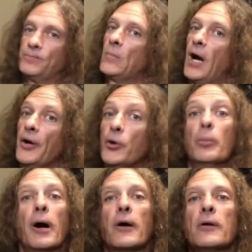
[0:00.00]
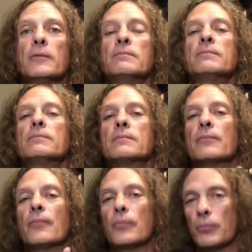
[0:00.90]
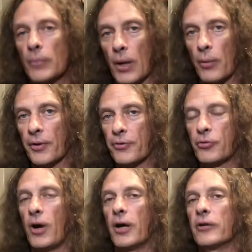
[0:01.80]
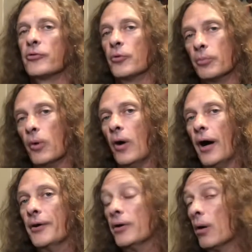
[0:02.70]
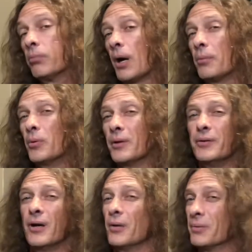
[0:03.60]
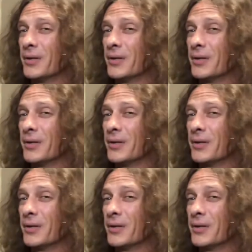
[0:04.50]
I knew better, but I wanted to try it because it was Bohihyu. I probably wouldn't have done it with